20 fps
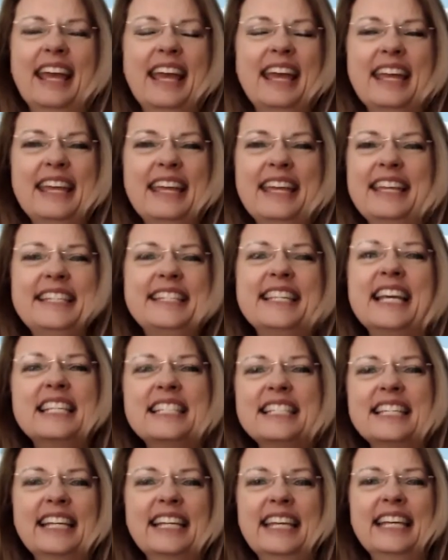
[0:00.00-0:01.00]
it
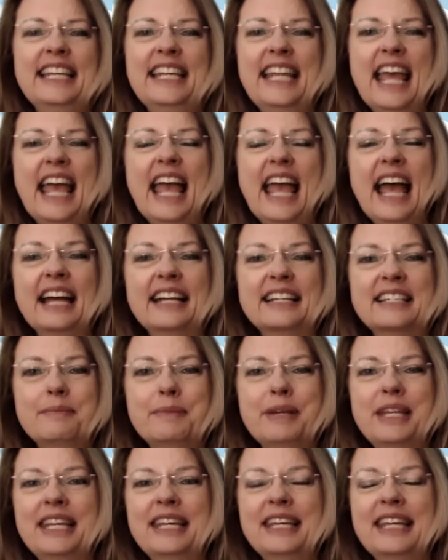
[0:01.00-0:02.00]
doesn't connect. I
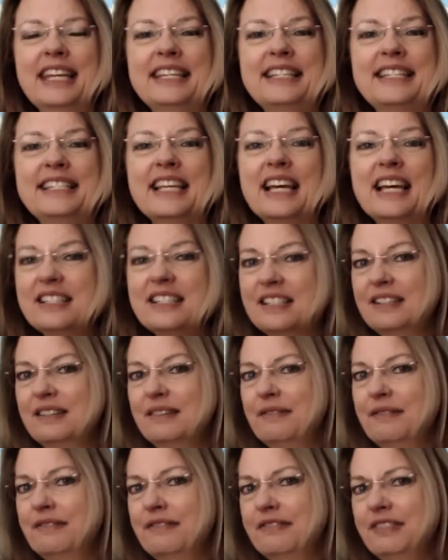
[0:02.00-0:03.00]
mean, it doesn't
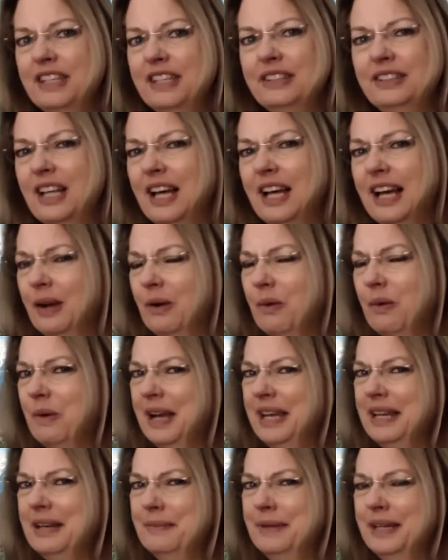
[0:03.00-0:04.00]
feel like,
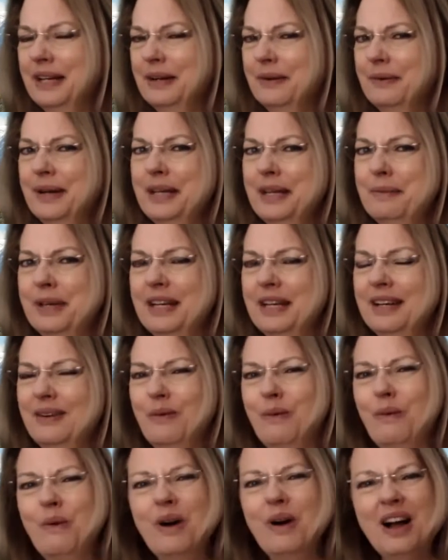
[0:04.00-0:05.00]
wait a minute,
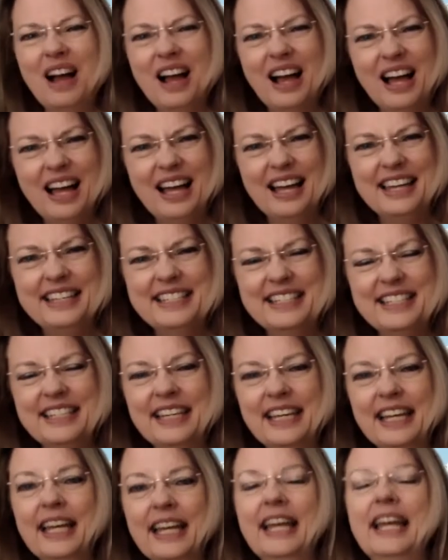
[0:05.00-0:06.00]
what?
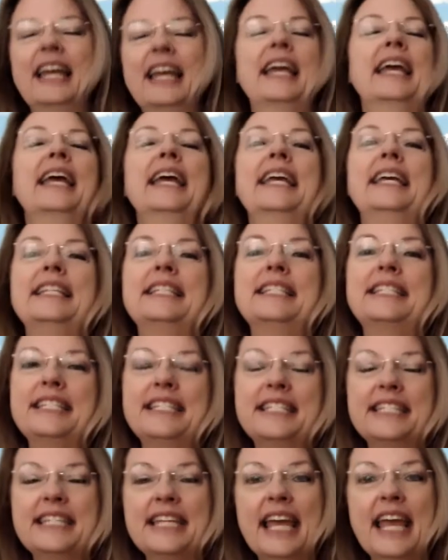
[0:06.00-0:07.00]

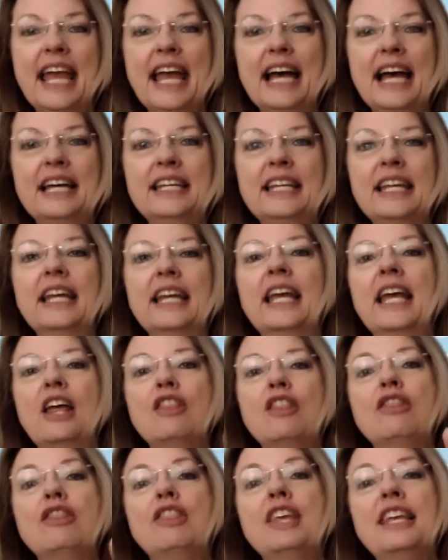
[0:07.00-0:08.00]
Instead,
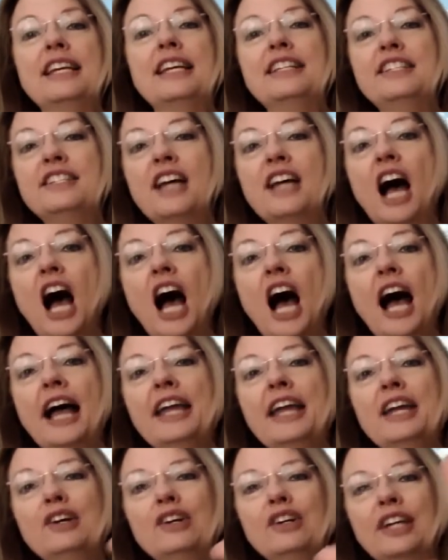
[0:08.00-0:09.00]
the
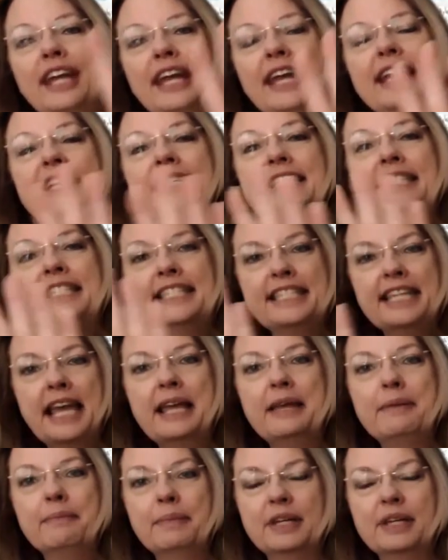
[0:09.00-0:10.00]
entire case
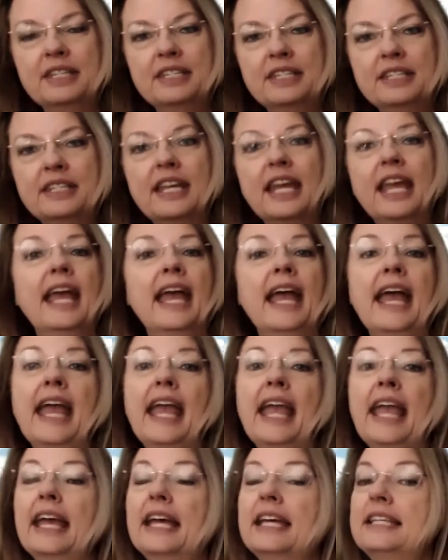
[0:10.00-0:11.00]
statement,
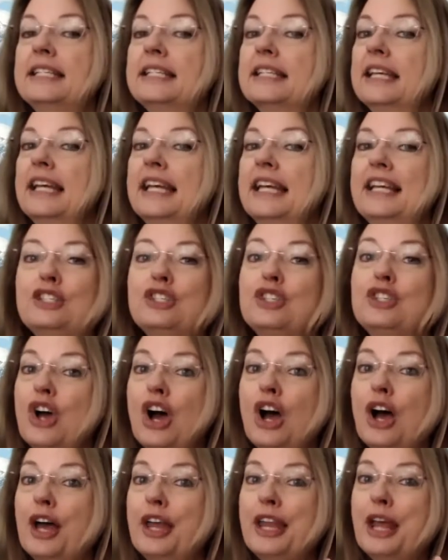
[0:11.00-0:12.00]
and it's
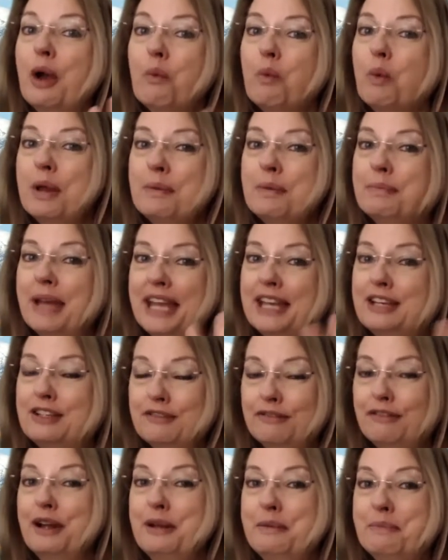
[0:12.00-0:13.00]
not a one-page
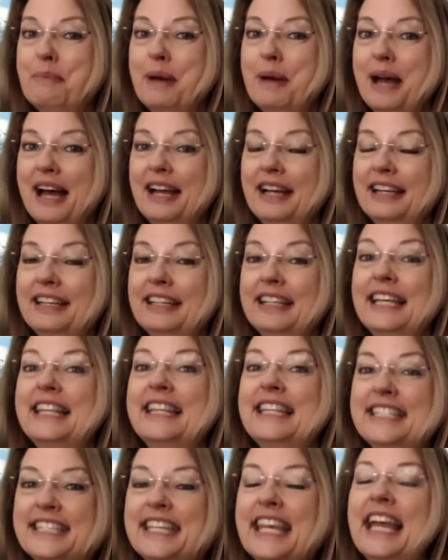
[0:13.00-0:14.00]
front and back.
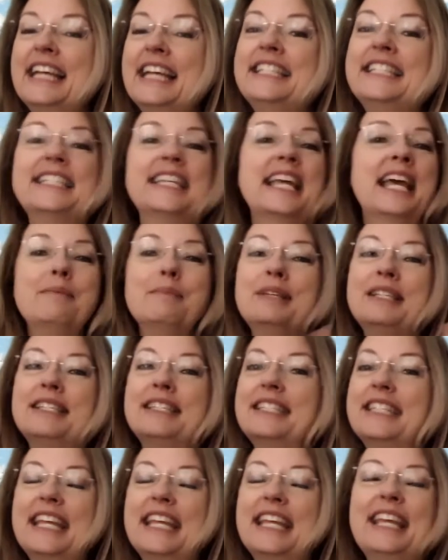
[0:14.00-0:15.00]
This case
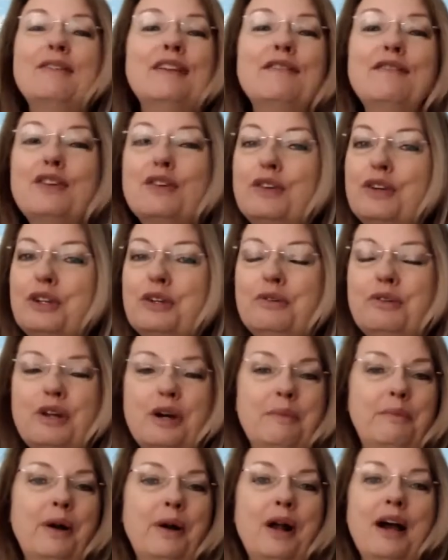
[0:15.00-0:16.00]
statement's, even if you're a new
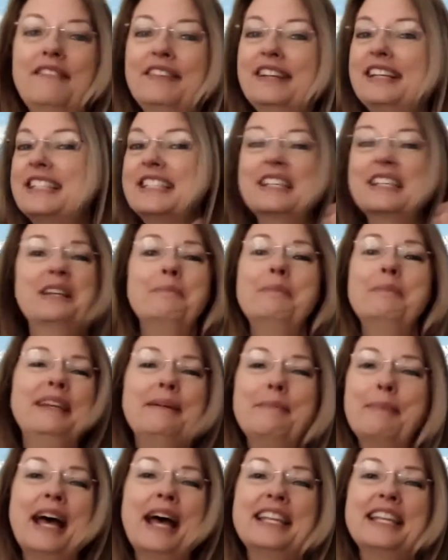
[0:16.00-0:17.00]
nonprofit, it's going to be
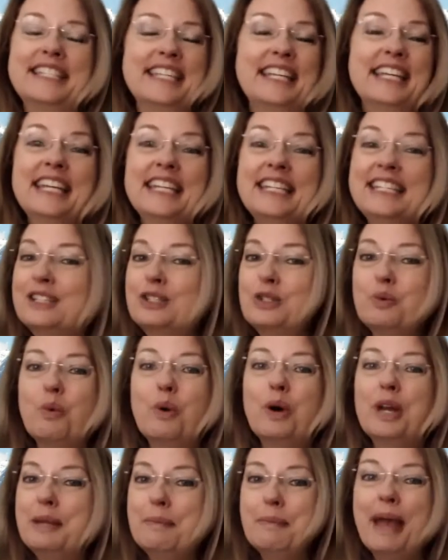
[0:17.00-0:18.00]
about 10 to
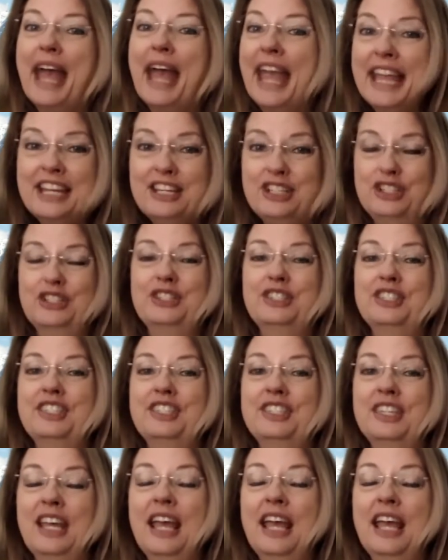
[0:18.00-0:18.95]
20 pages,